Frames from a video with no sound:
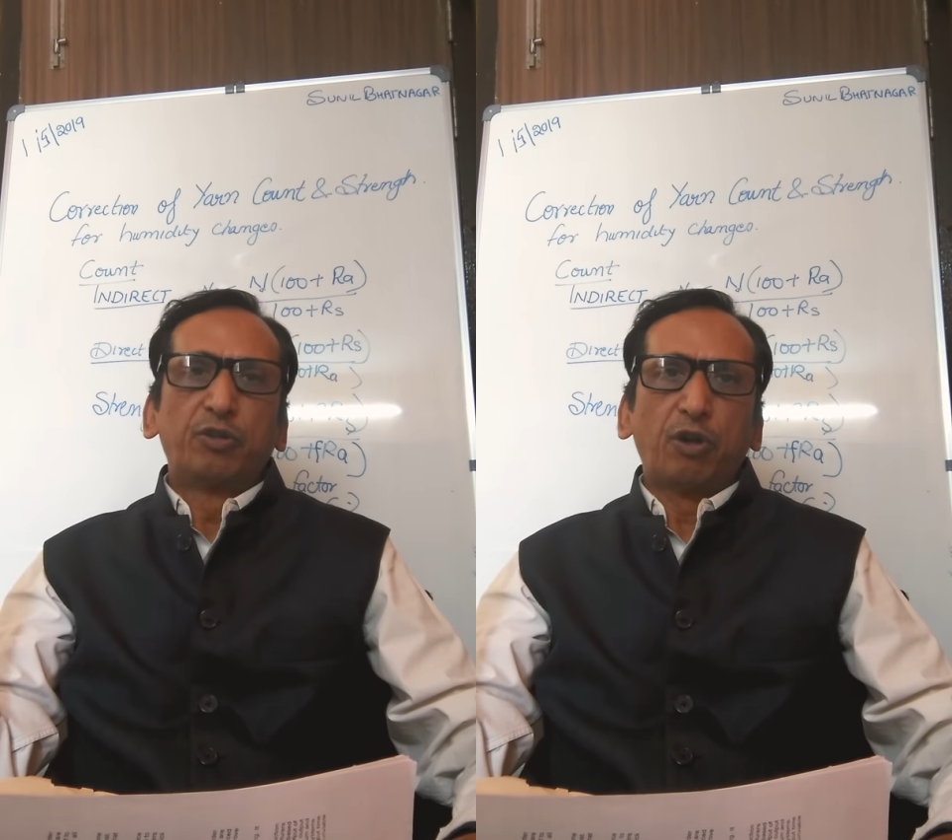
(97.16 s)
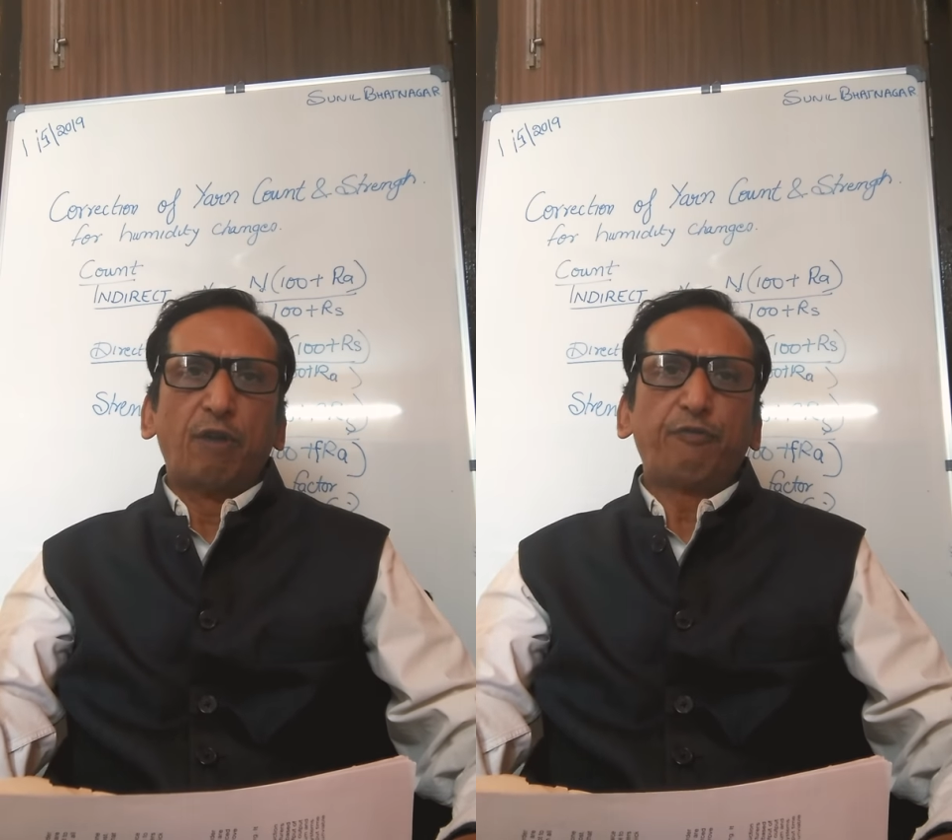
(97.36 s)

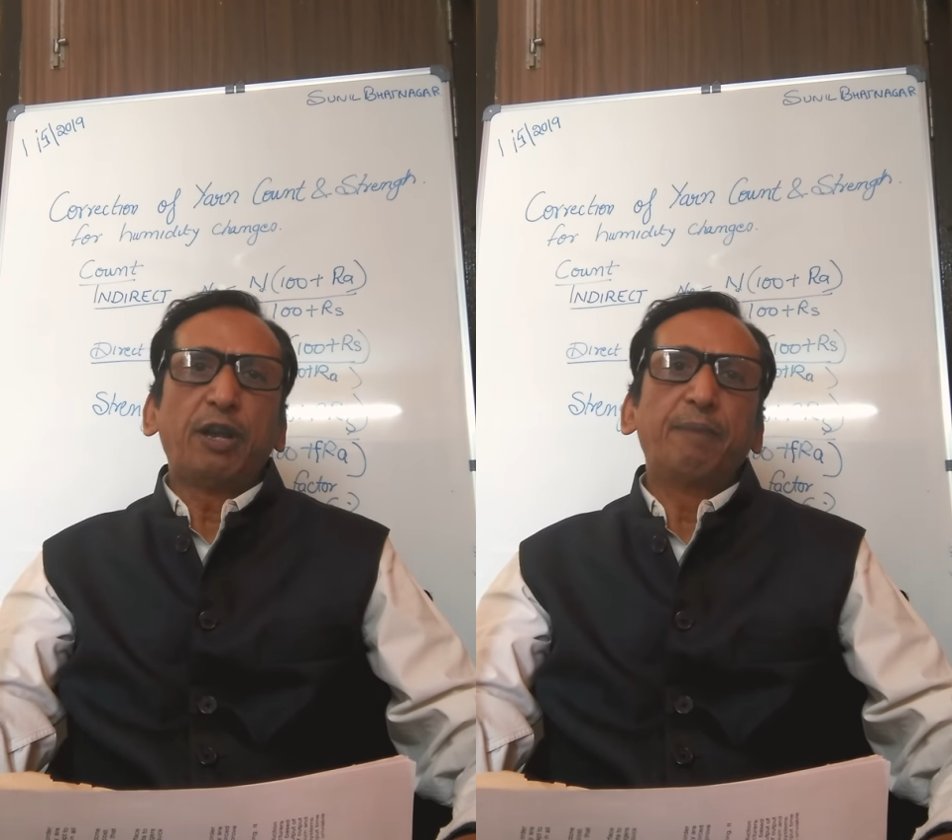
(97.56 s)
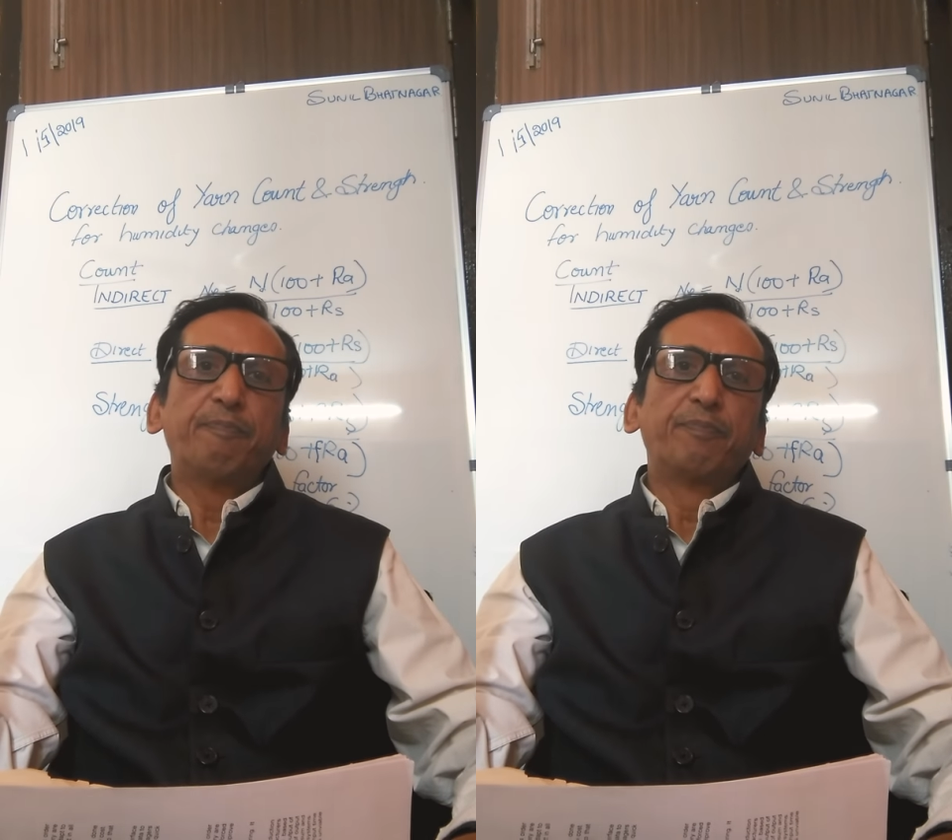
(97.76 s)
draw
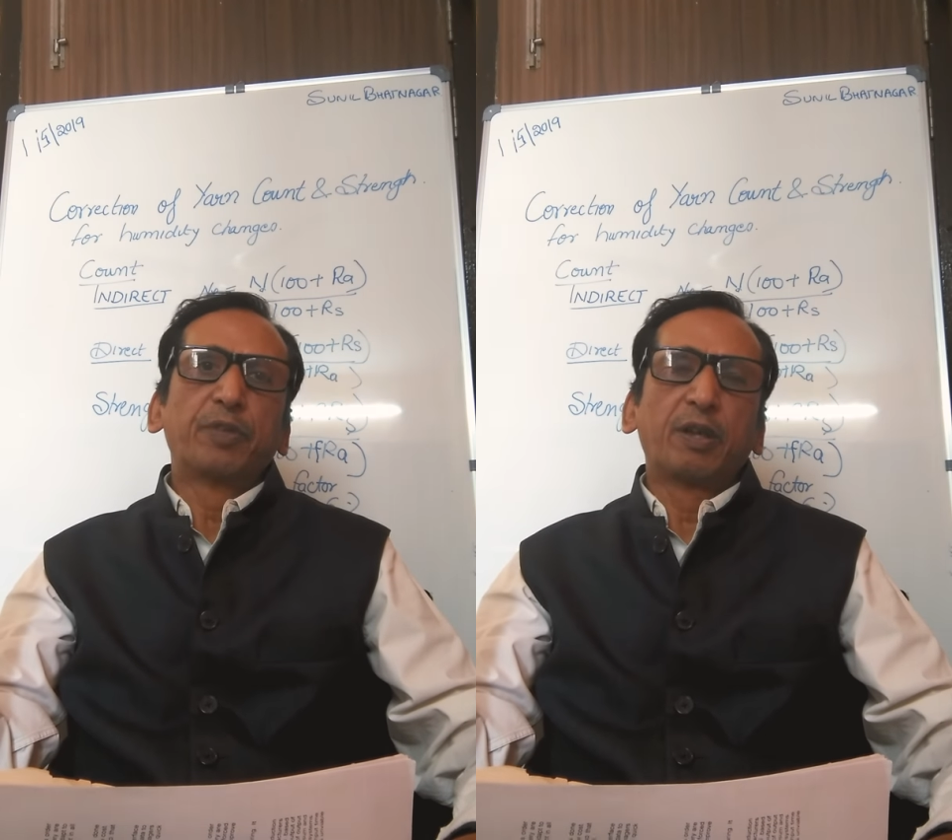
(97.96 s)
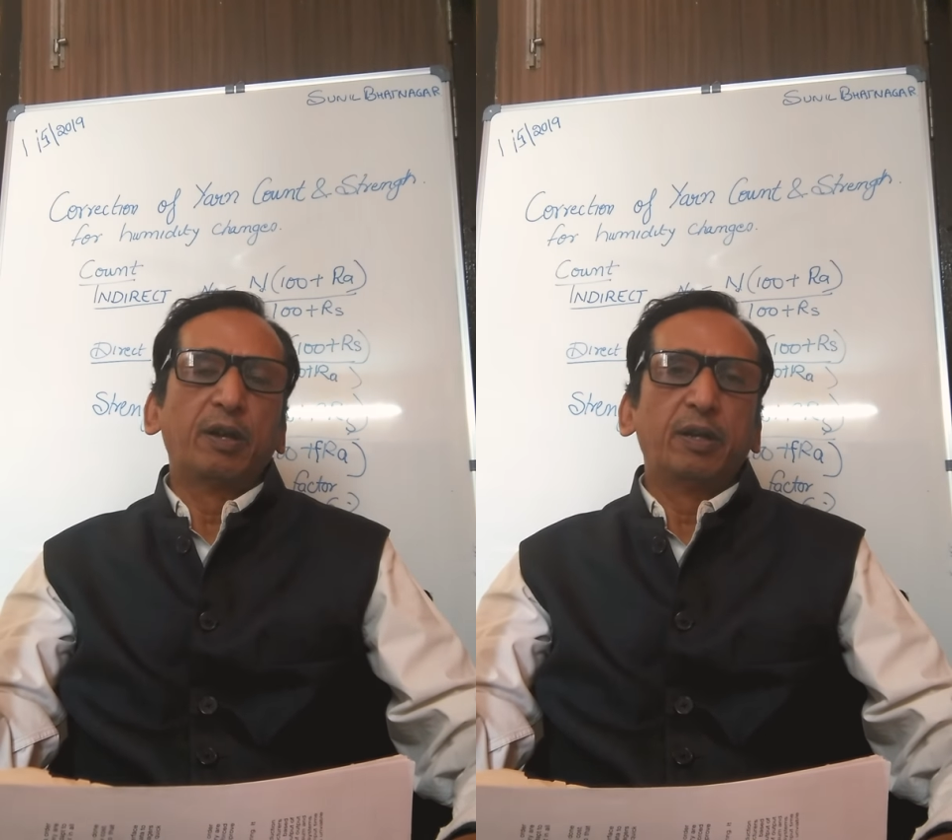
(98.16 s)
frame,
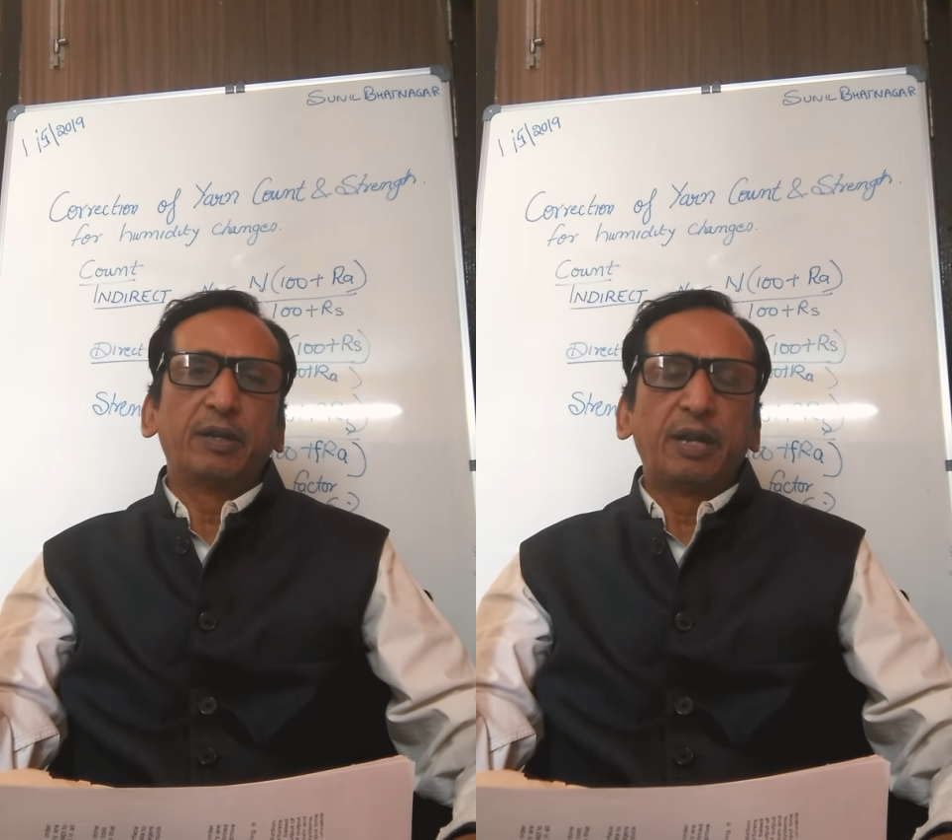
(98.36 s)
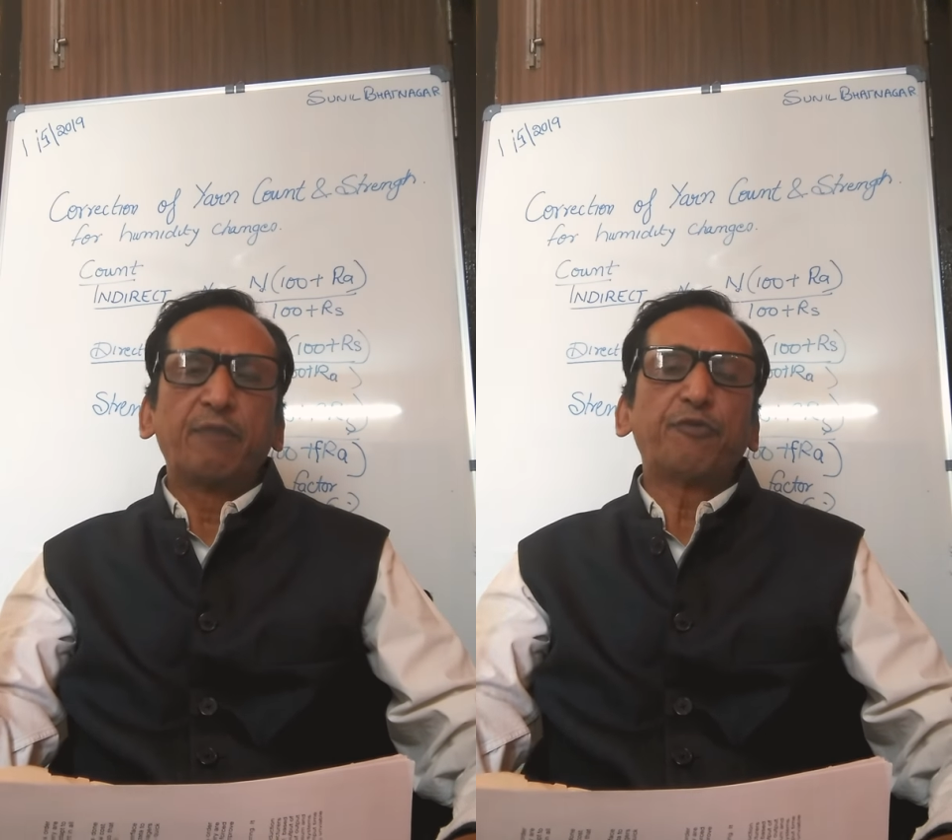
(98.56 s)

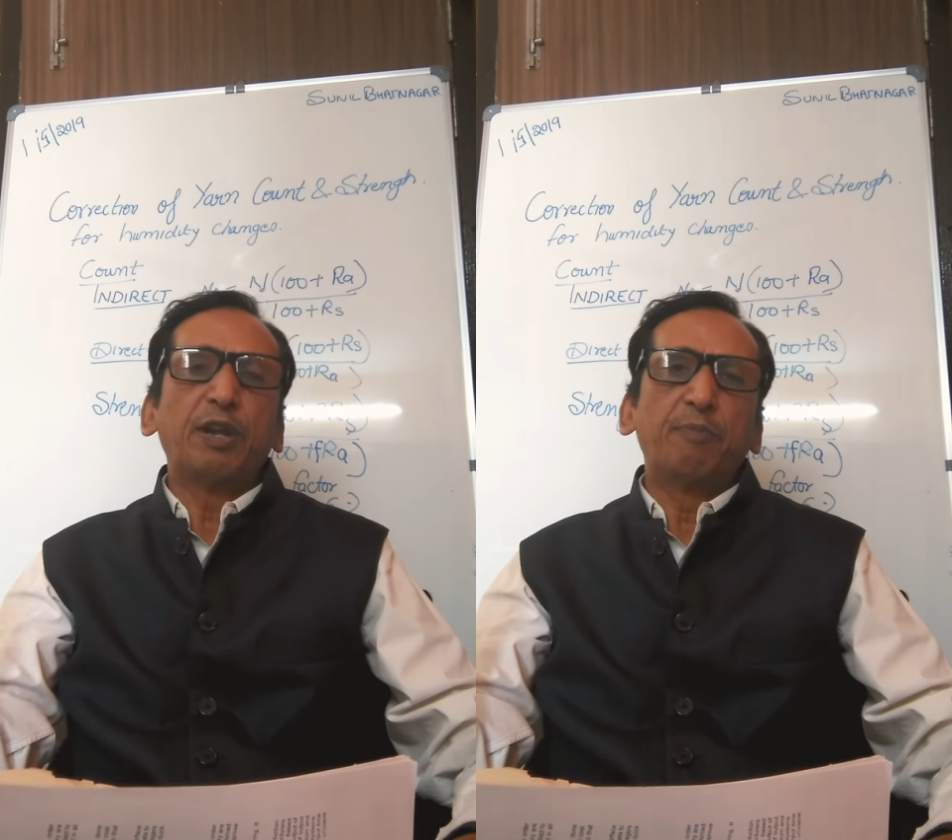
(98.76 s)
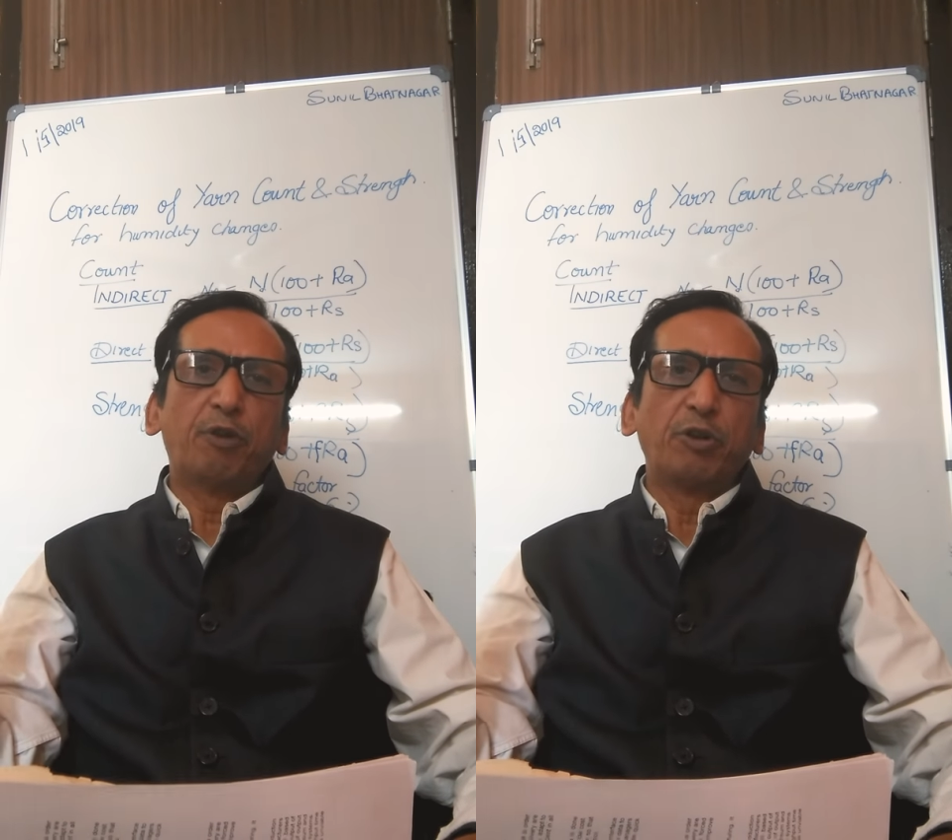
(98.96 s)
ring
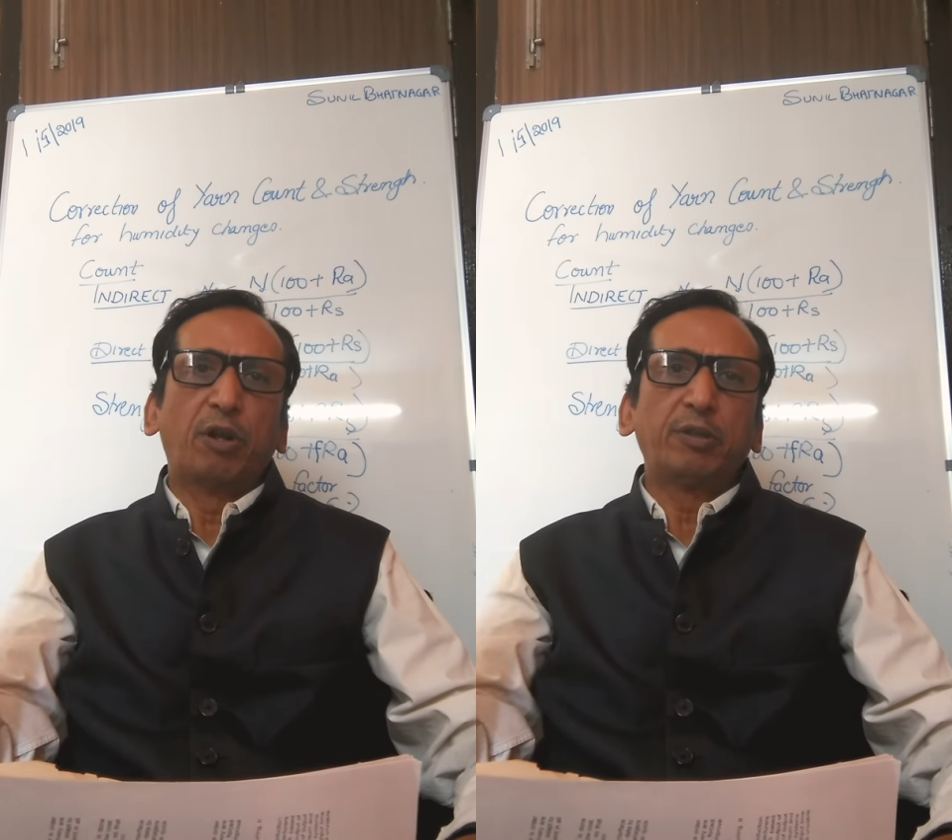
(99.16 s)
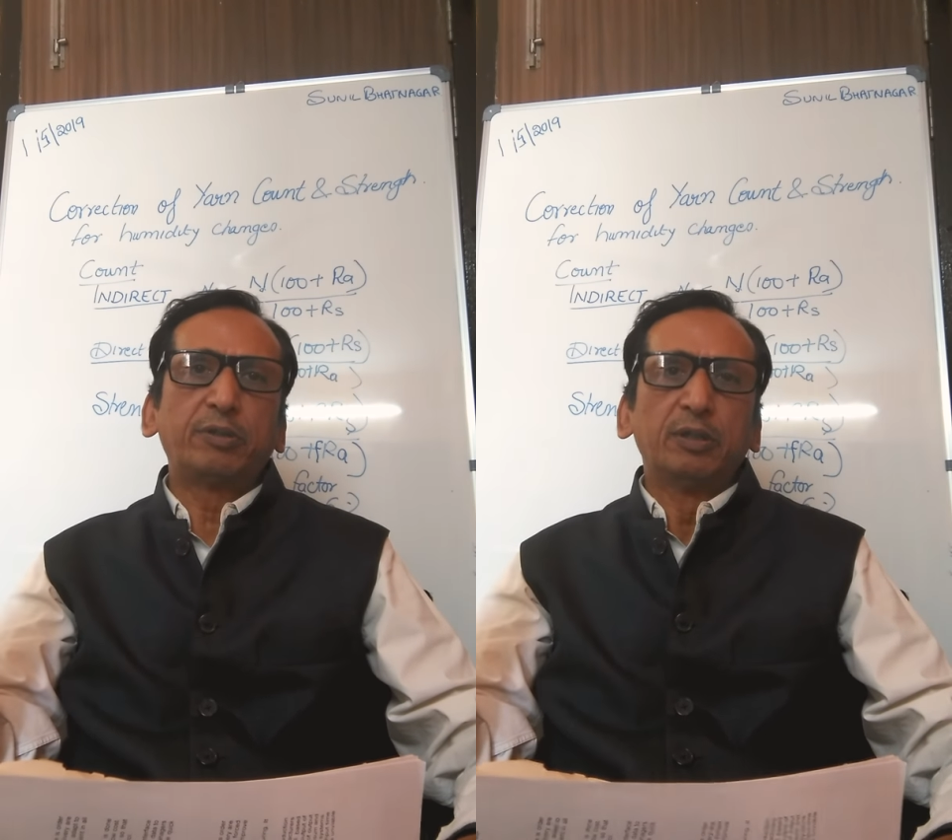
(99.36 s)
frame or
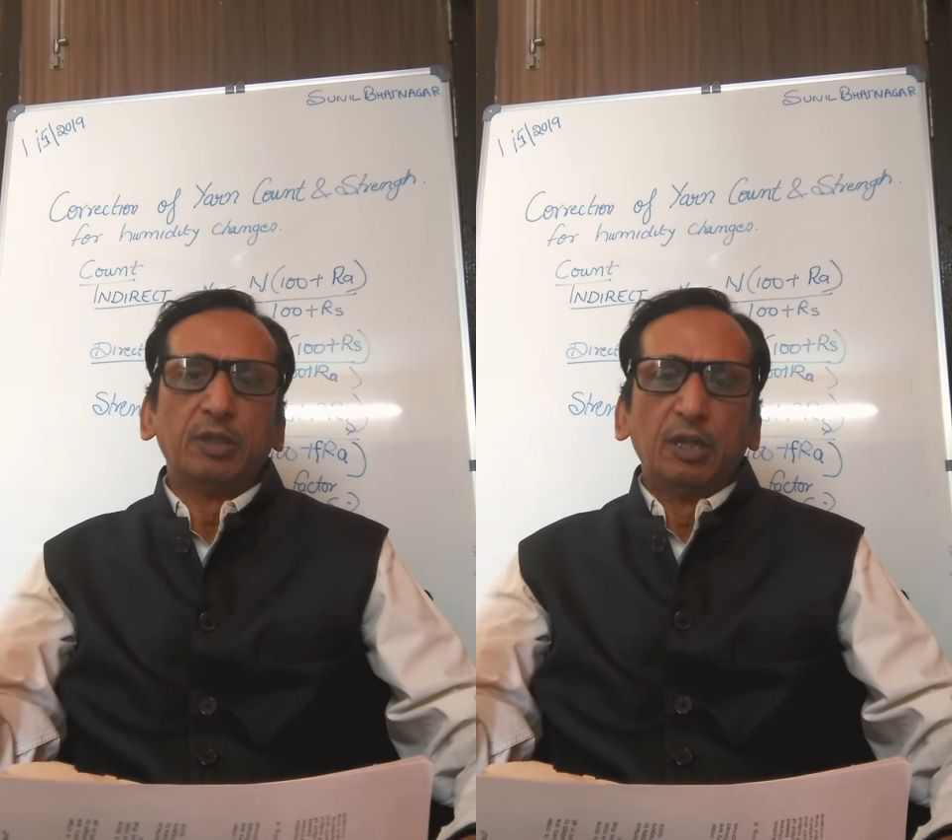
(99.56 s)
not.